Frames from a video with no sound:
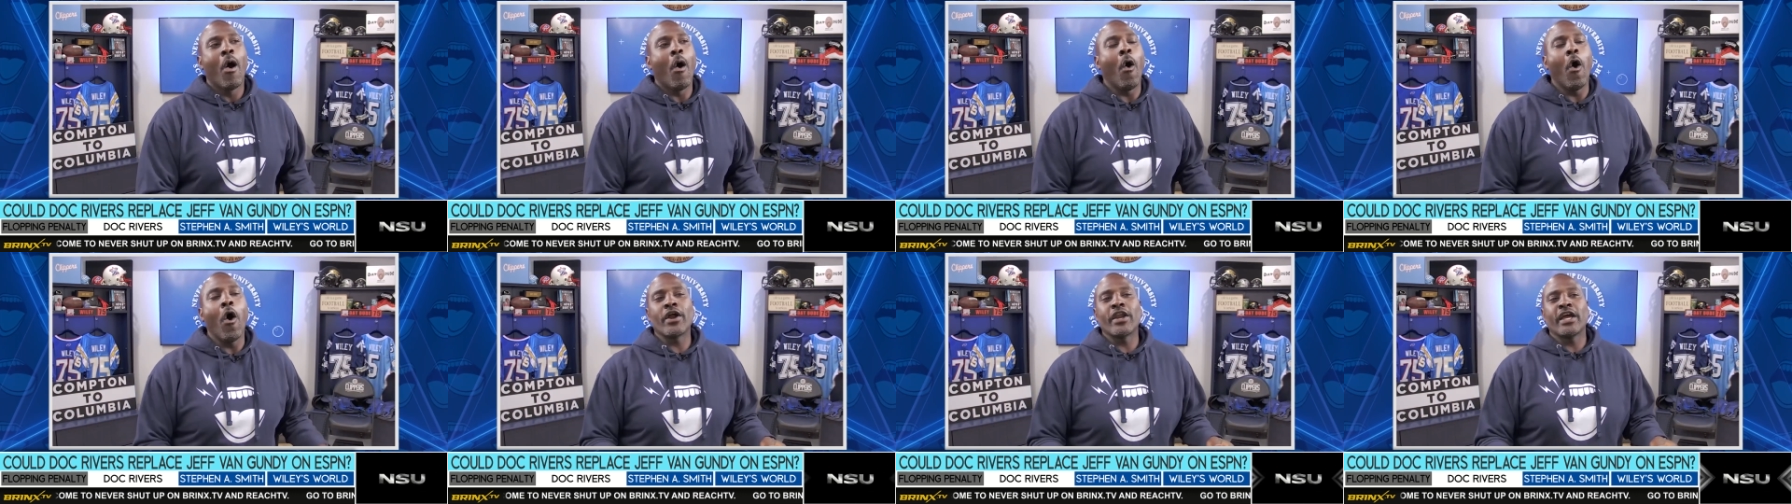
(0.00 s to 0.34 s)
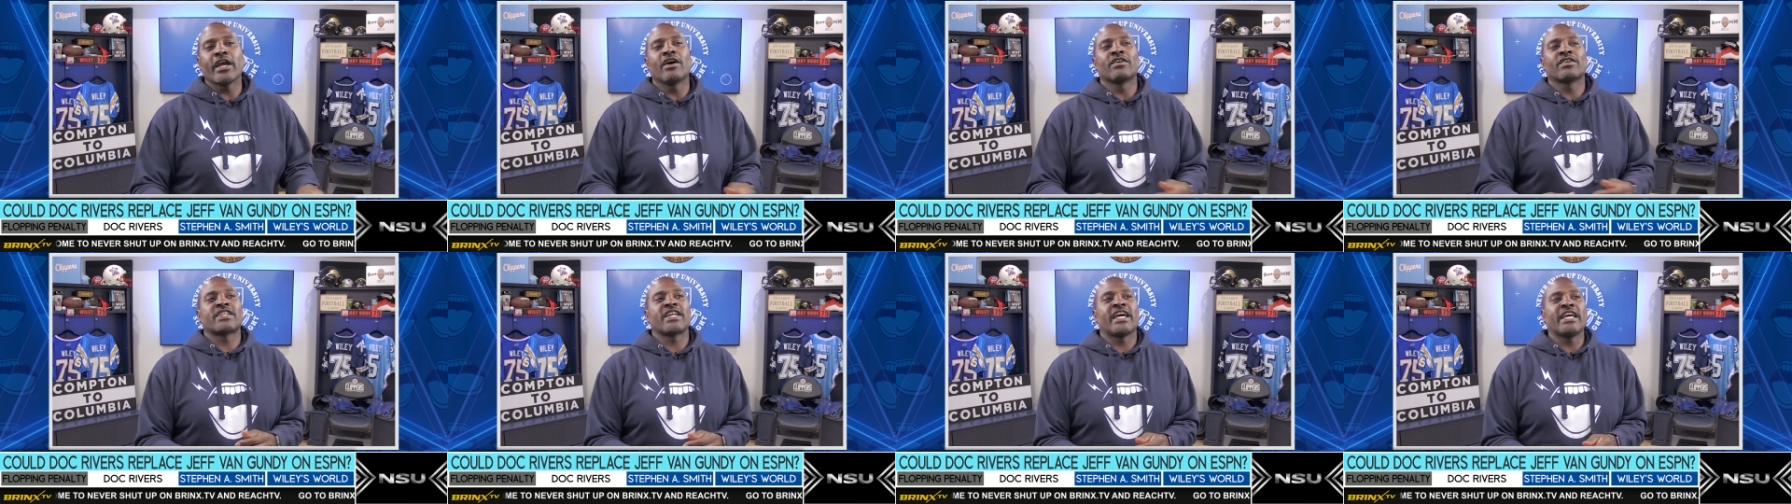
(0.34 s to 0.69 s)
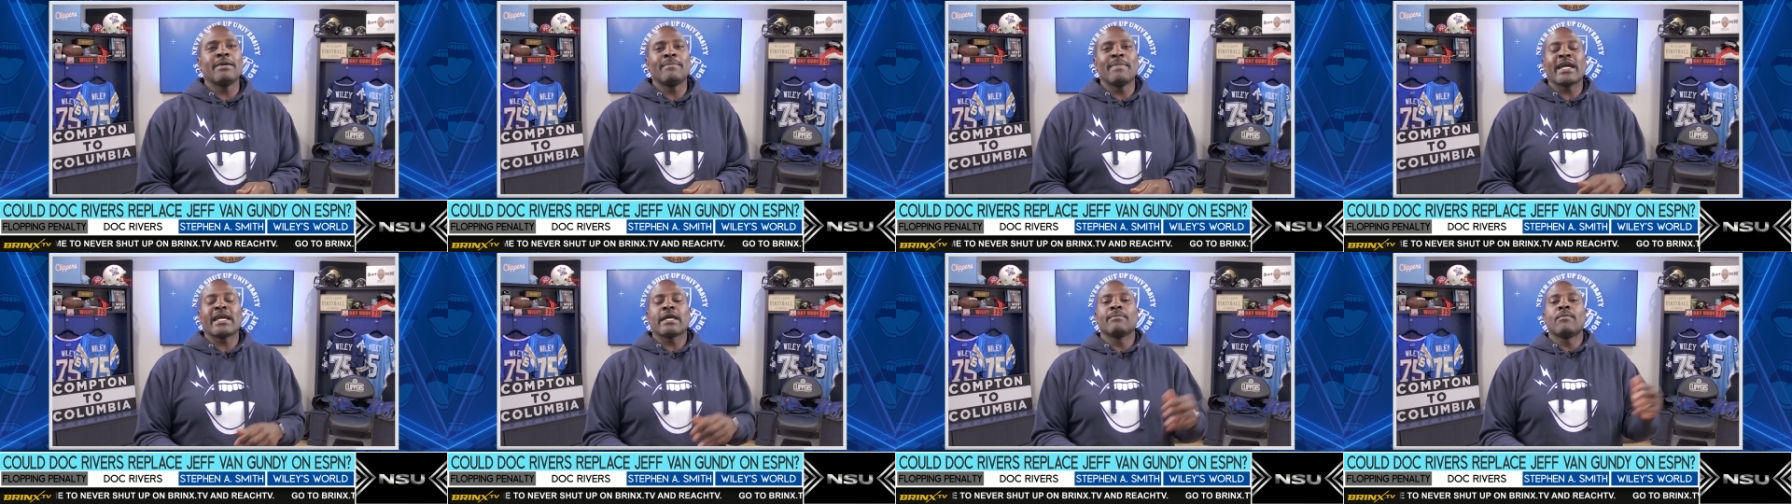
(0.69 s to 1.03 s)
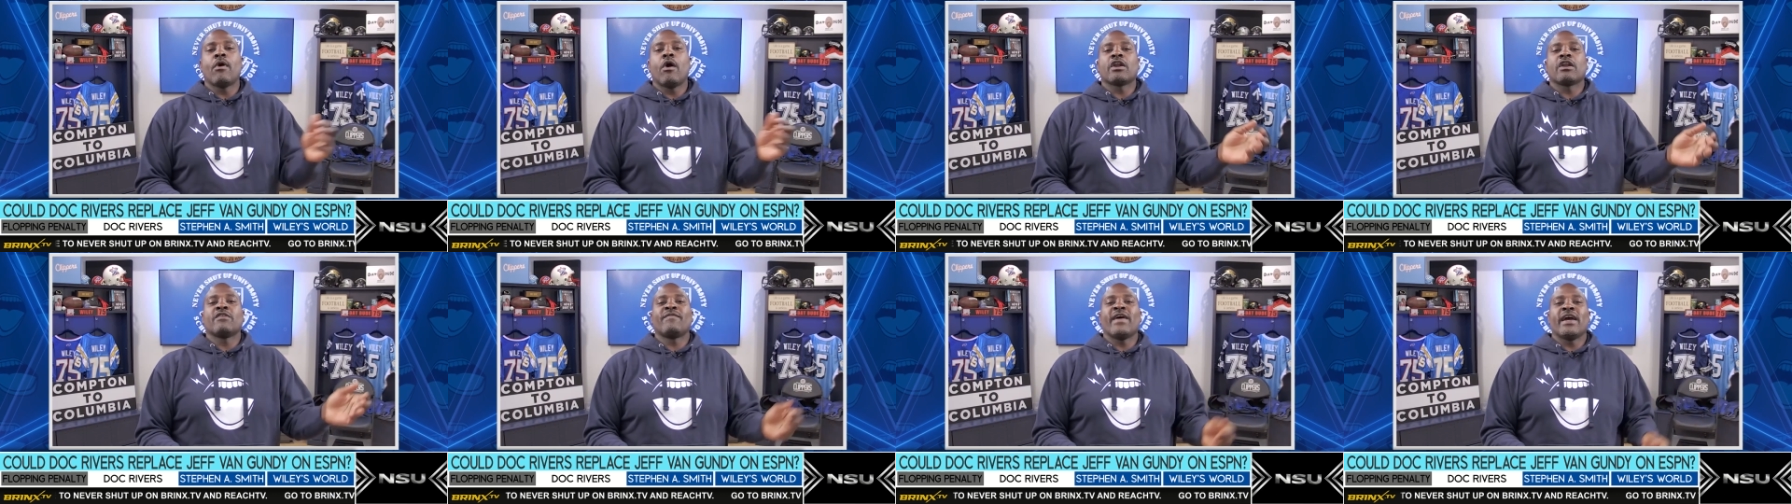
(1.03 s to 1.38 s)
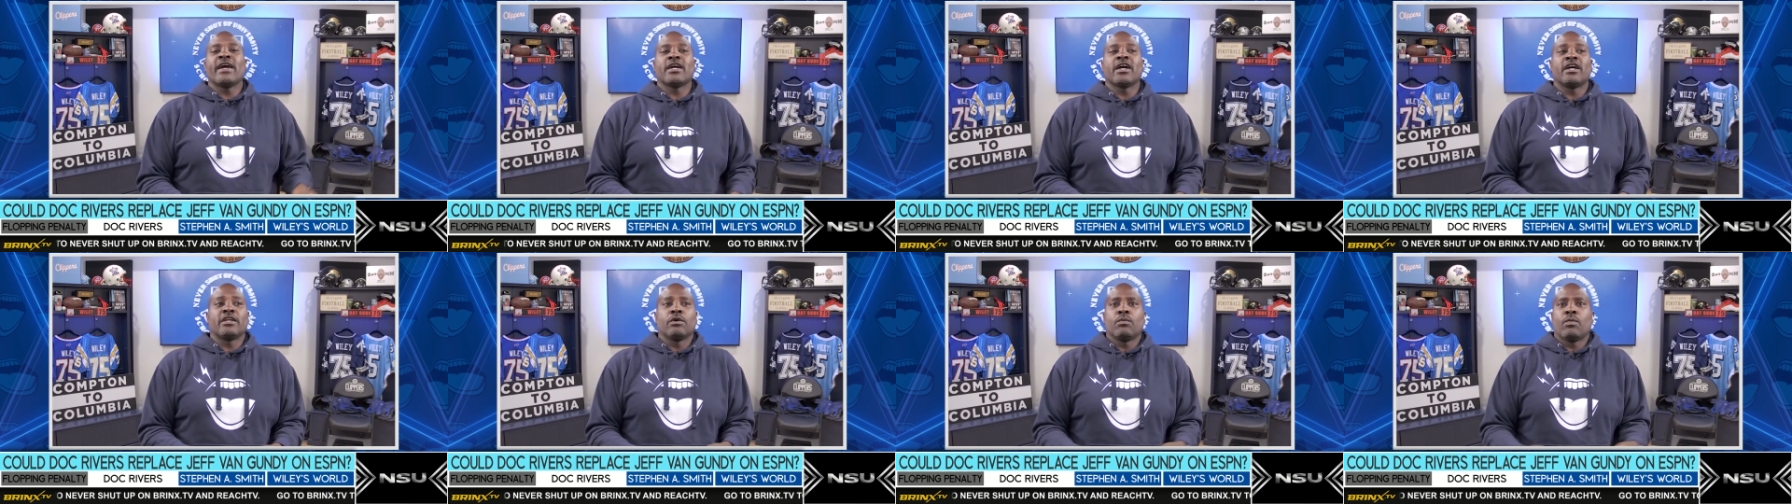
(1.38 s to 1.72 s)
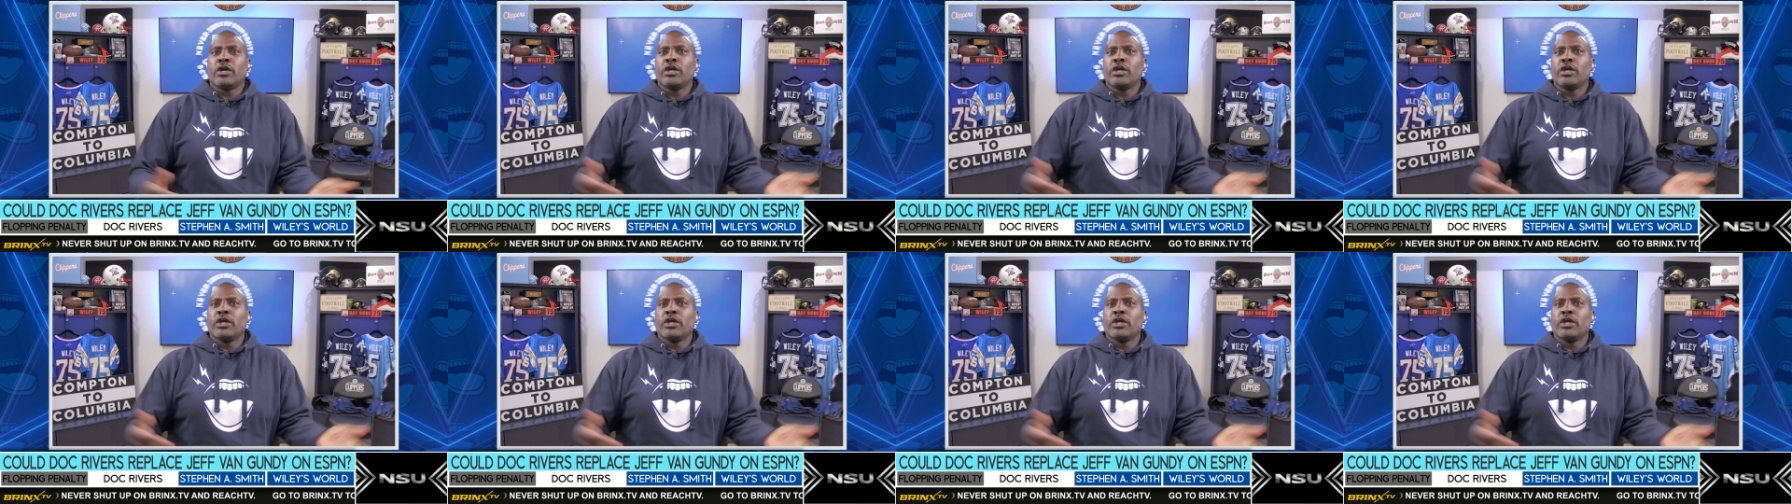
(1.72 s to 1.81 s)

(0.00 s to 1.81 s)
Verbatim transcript: Or they're gonna say he making more than Van Gundy.